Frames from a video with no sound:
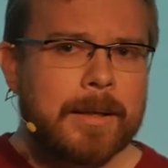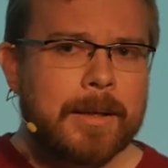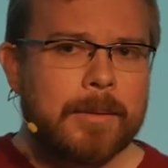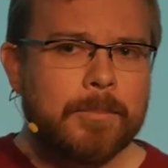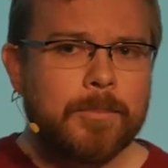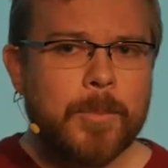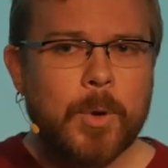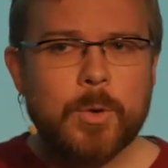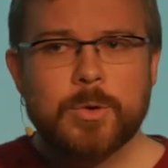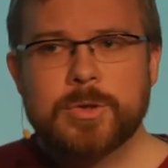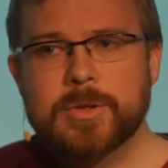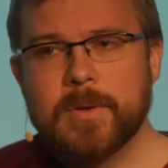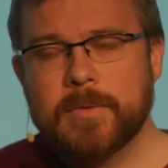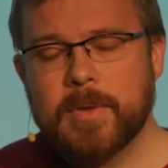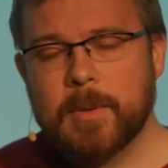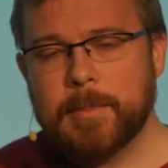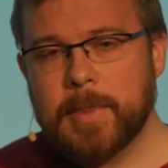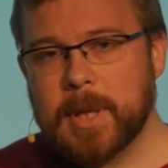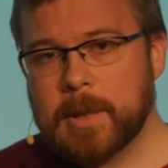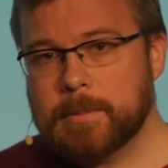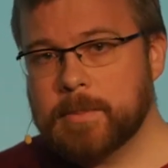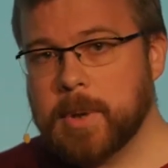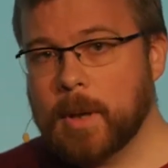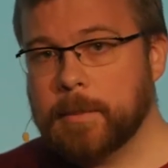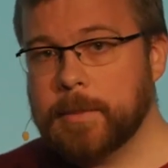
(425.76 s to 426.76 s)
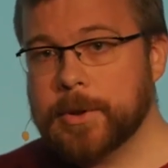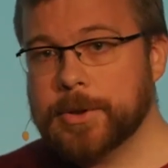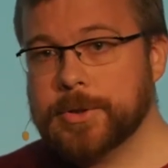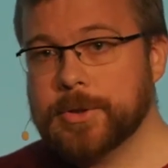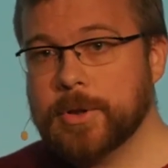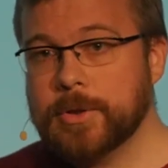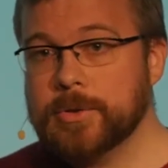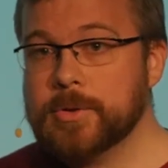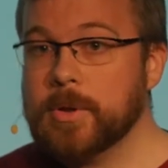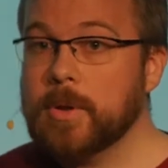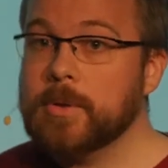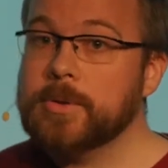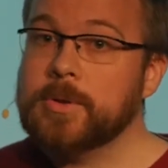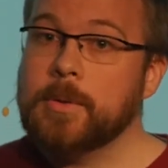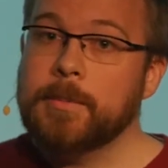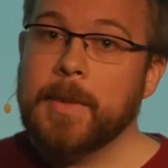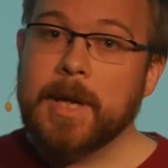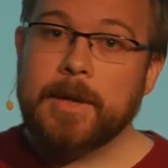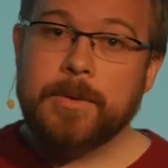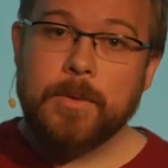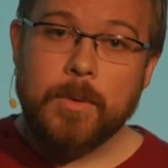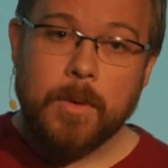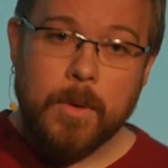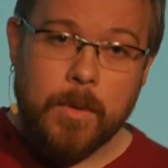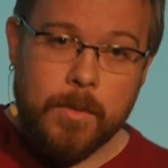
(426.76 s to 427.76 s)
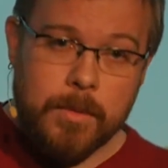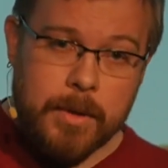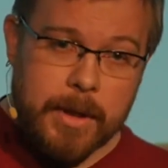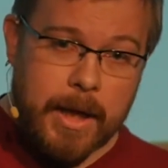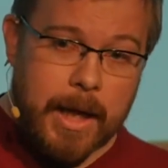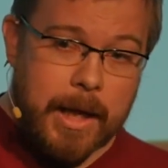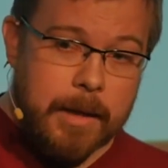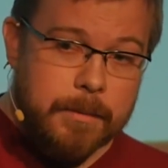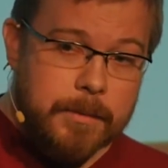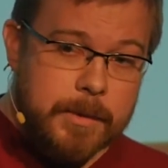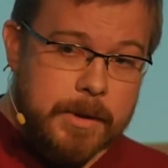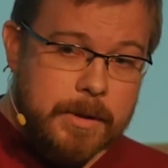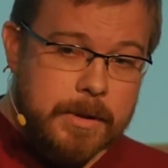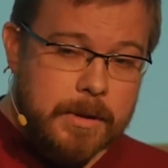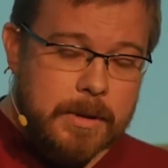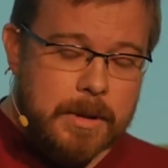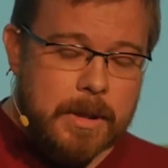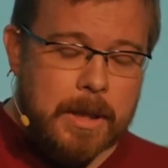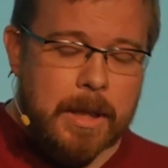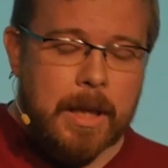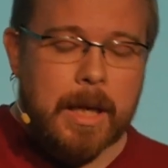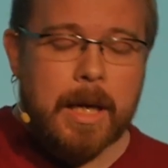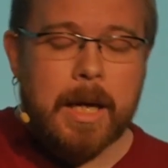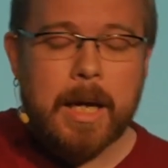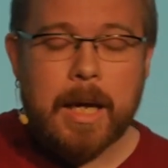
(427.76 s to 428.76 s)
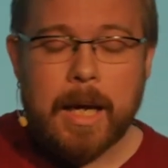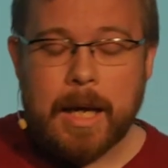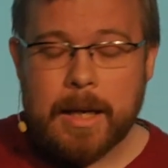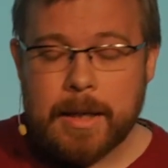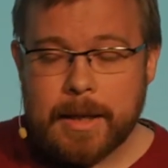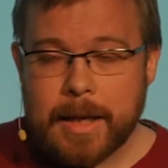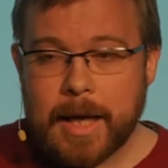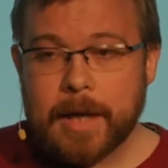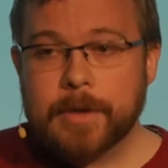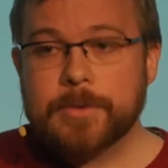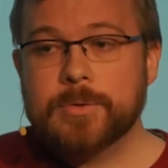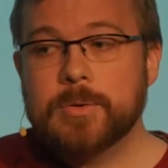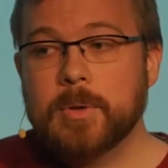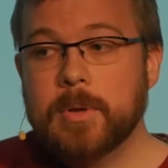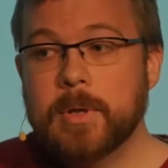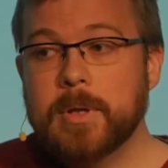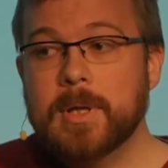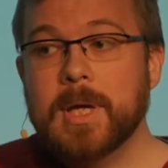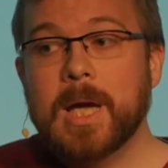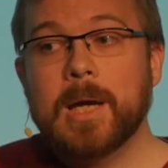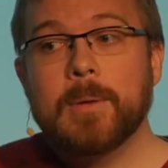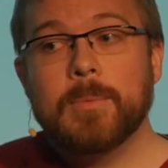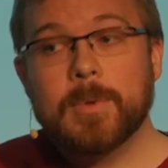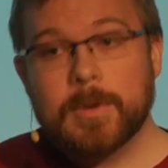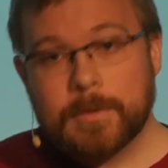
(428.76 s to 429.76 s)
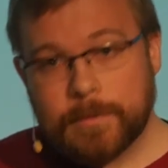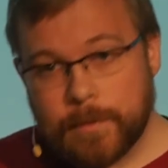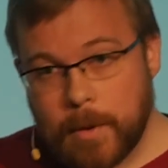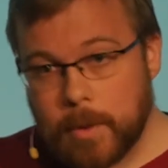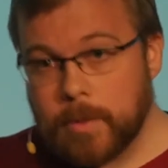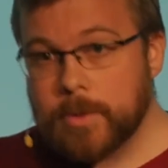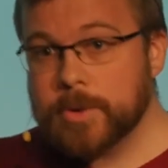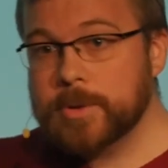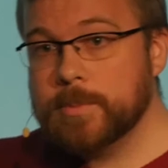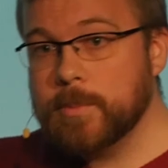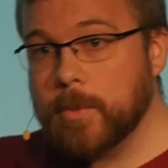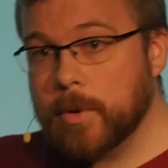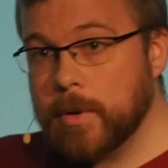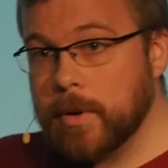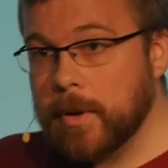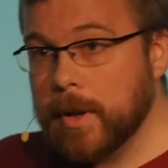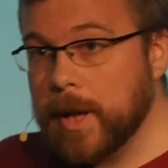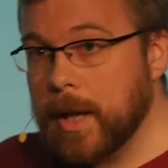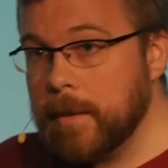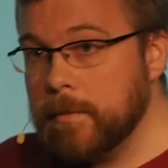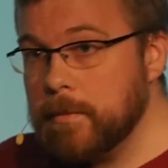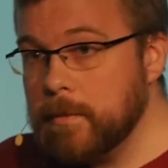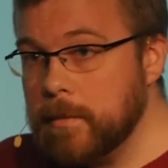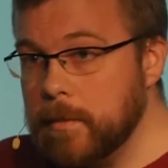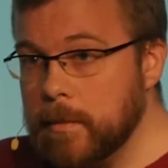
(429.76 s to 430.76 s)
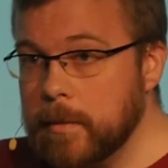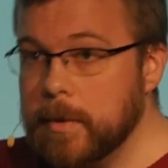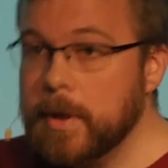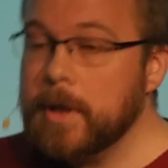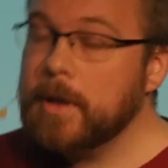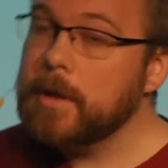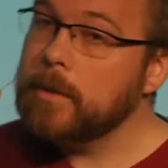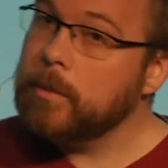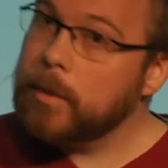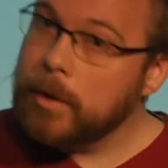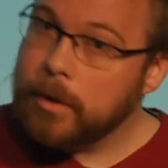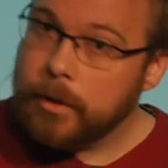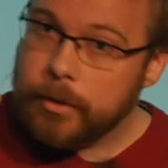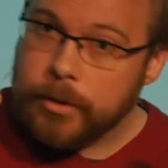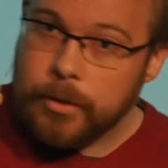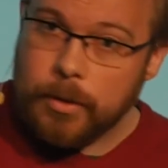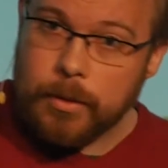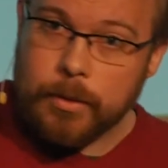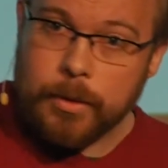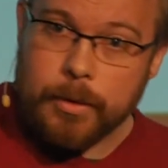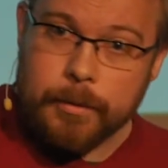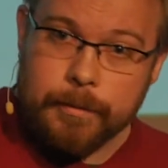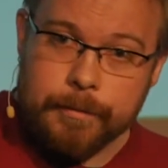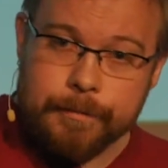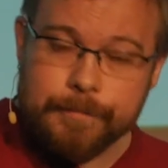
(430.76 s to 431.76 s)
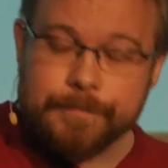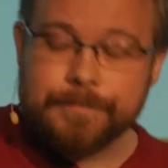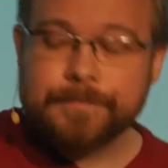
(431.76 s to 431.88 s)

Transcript: most of the big publishers also make their own games, and naturally, they will focus more on them than they will on yours.